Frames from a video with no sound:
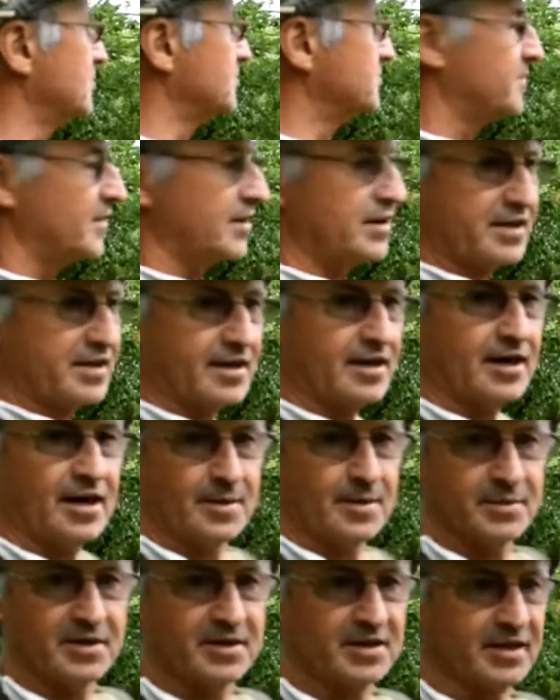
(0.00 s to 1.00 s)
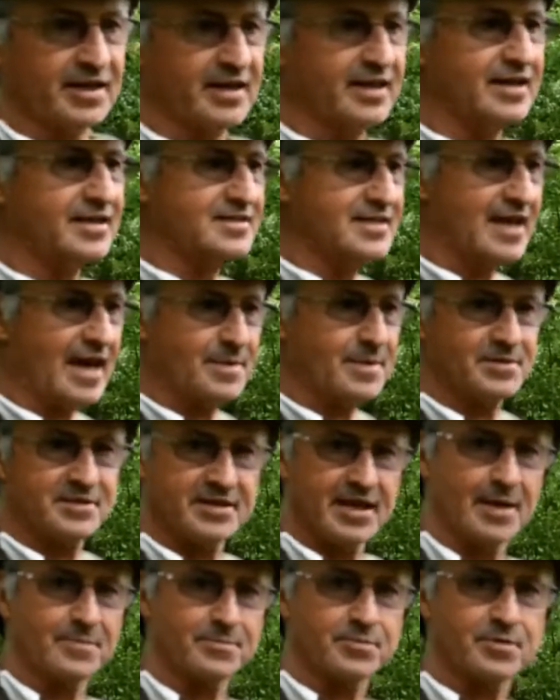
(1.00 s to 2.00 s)
is very common is
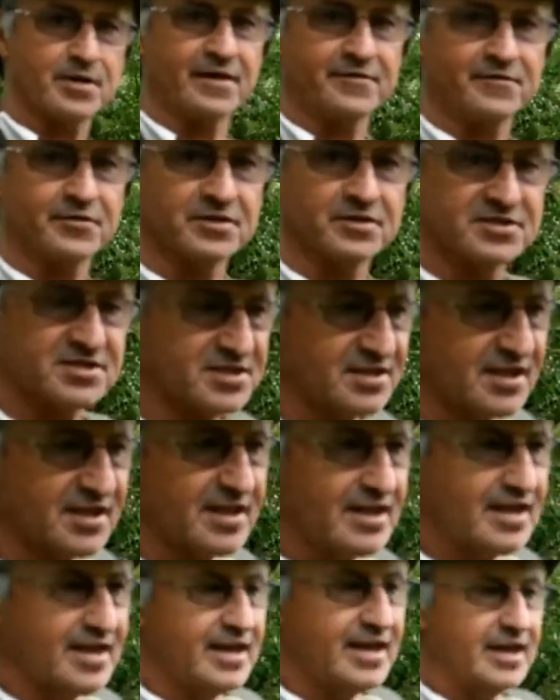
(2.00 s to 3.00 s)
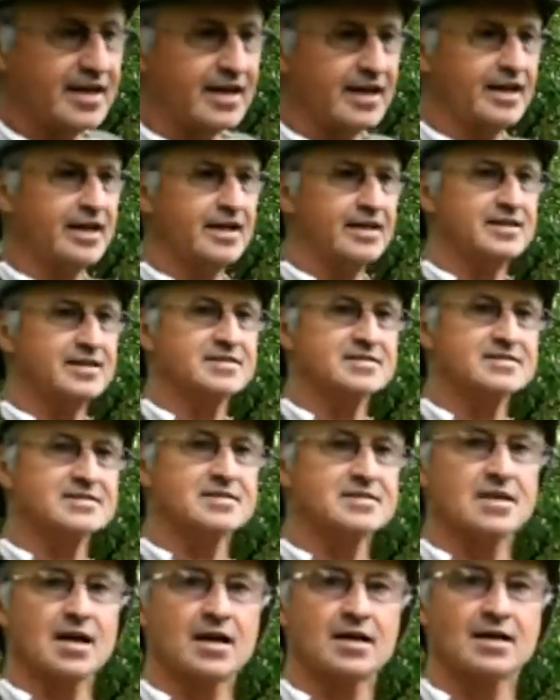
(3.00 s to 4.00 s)
habitat preference. It is,
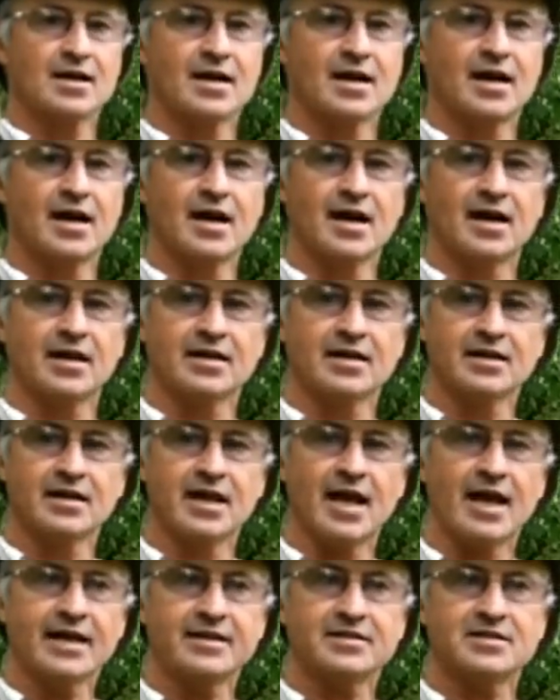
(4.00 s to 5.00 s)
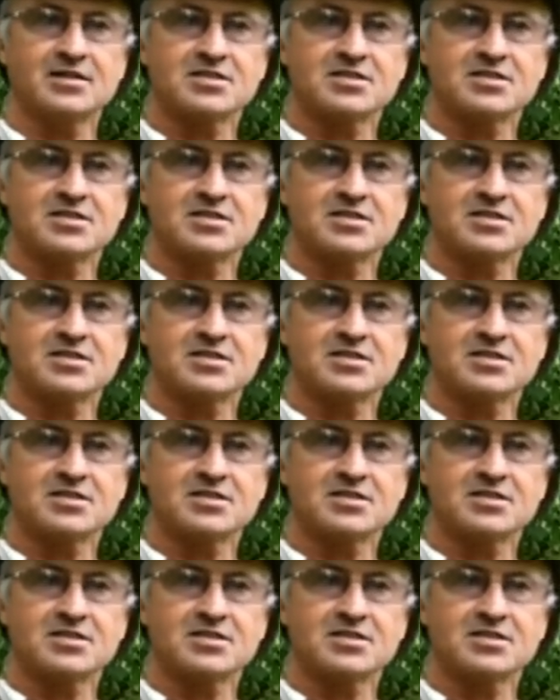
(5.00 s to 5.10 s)
like the